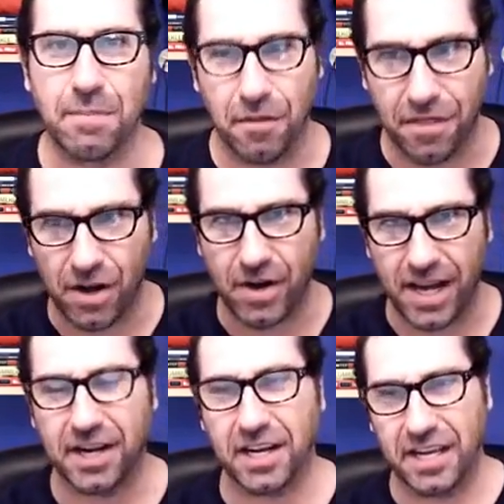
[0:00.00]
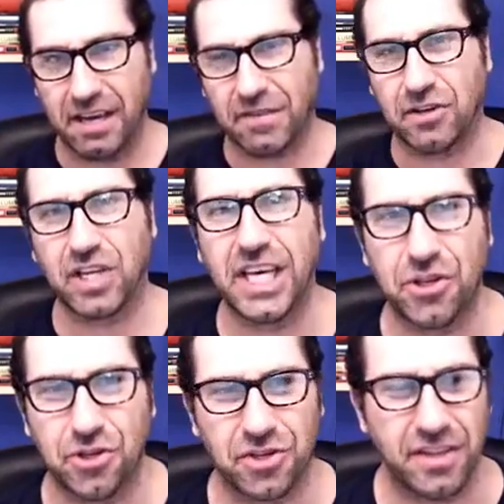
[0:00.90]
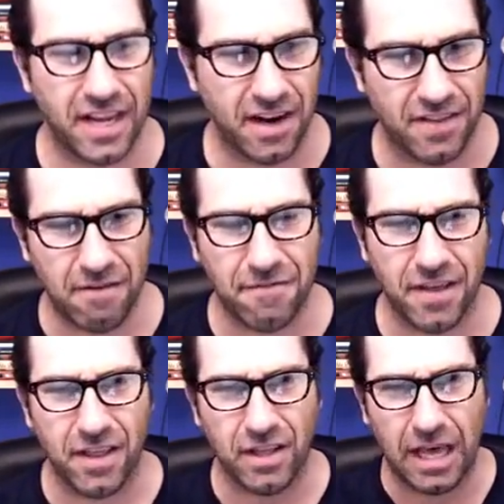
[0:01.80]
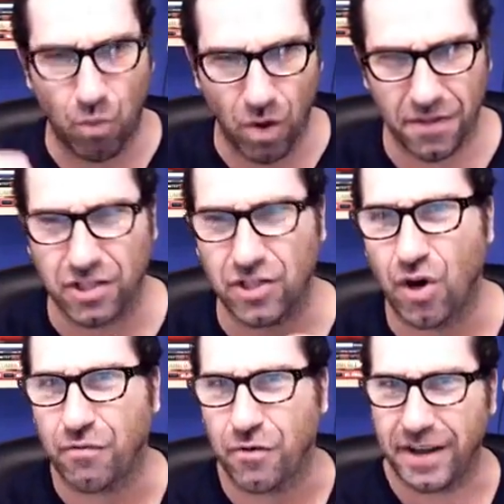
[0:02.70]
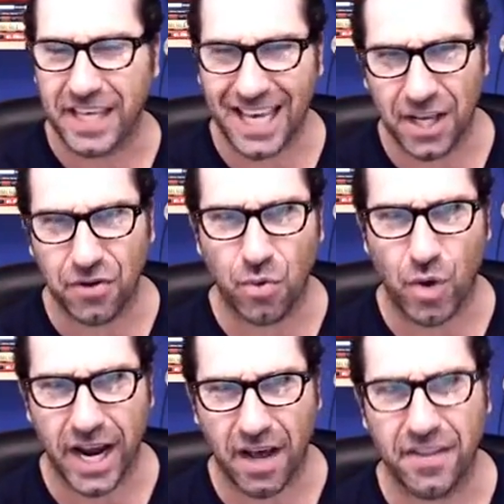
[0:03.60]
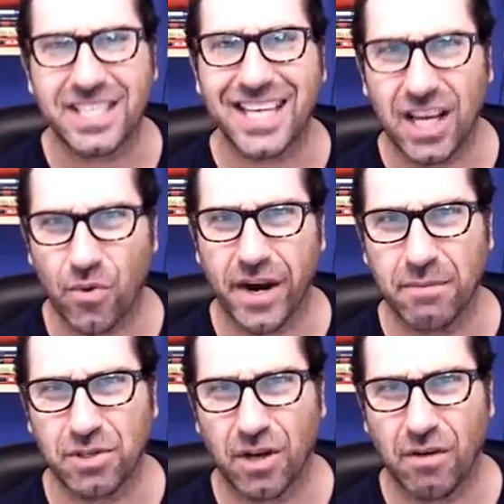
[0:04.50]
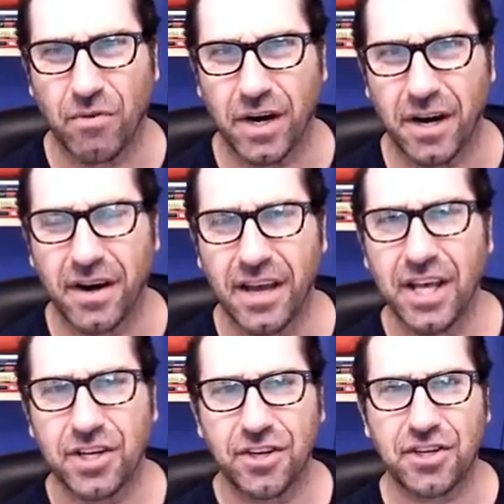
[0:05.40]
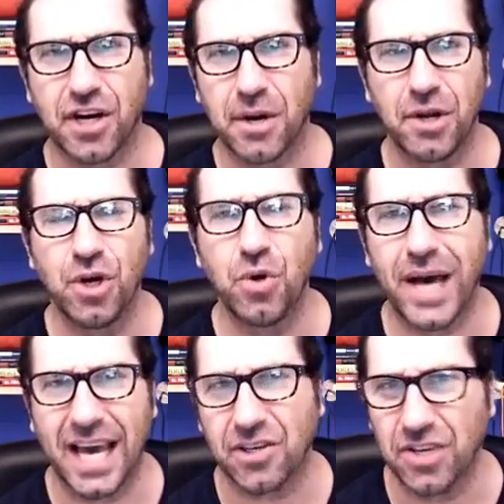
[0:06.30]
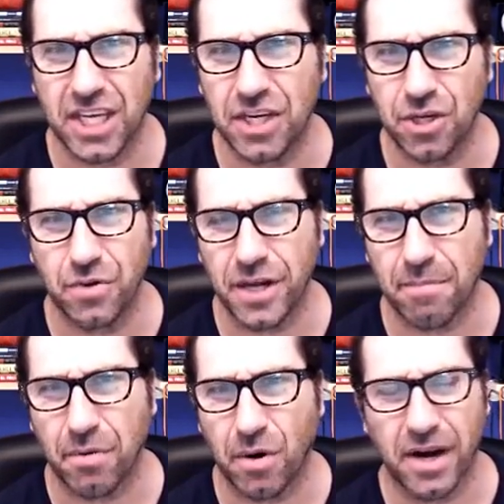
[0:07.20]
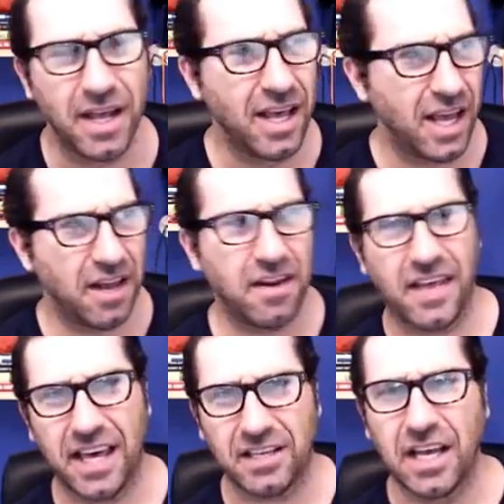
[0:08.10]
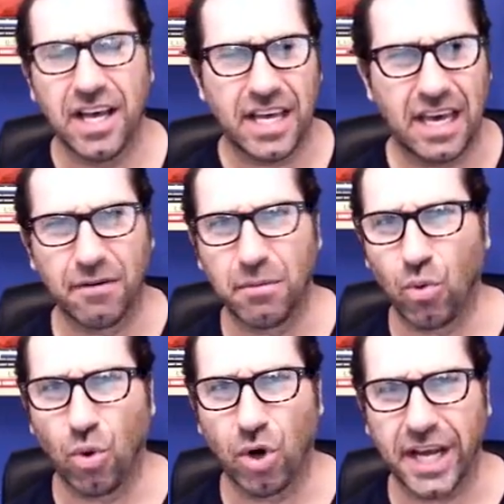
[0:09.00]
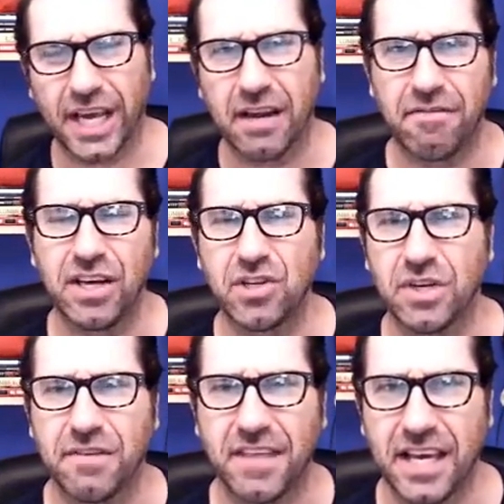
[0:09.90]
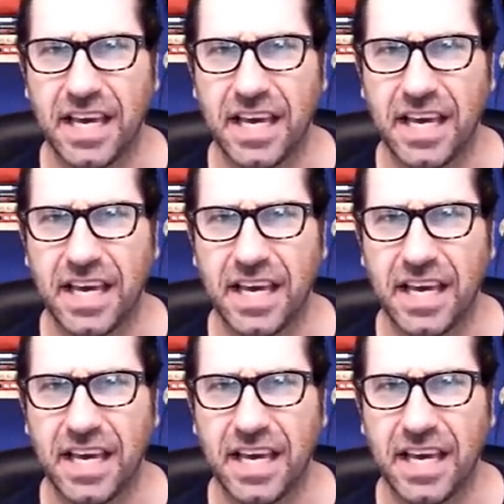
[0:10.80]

theoretically, if there's leechers in there and they run the software at the end of the round, the Telegram software, to determine who actually didn't do their part. And then they give them a warning. And eventually, if they